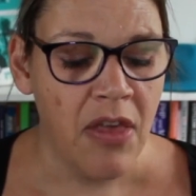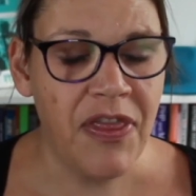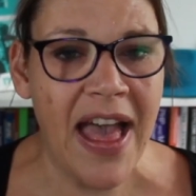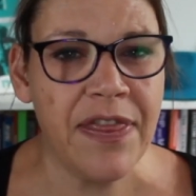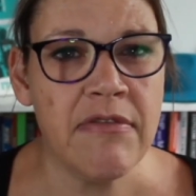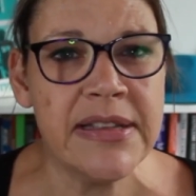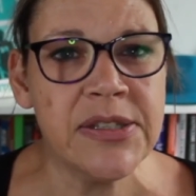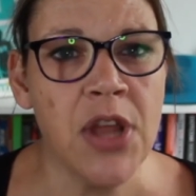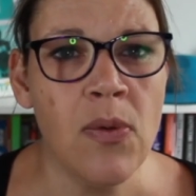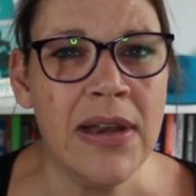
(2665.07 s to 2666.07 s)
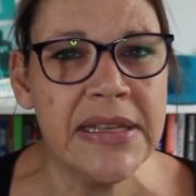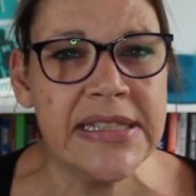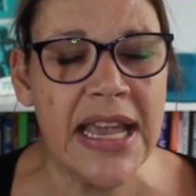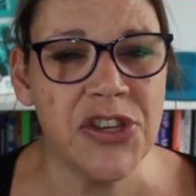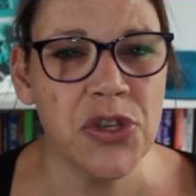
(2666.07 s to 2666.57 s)
that there is no
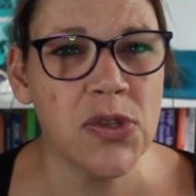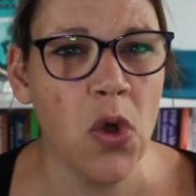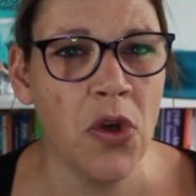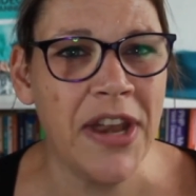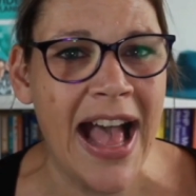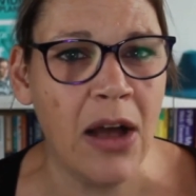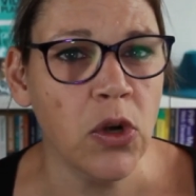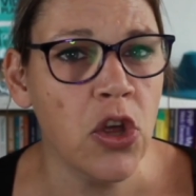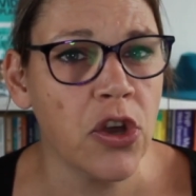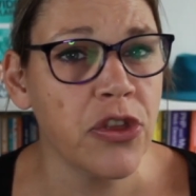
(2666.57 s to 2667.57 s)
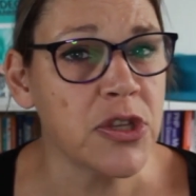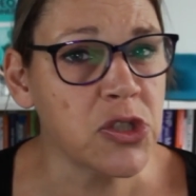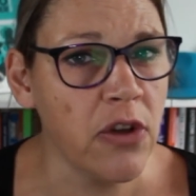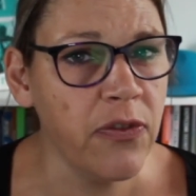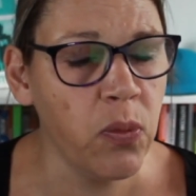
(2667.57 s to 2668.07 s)
limitations on Outlook, the
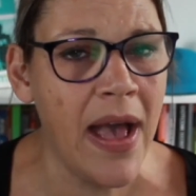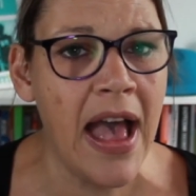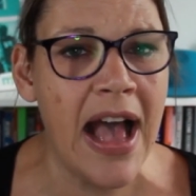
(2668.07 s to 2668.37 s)
software,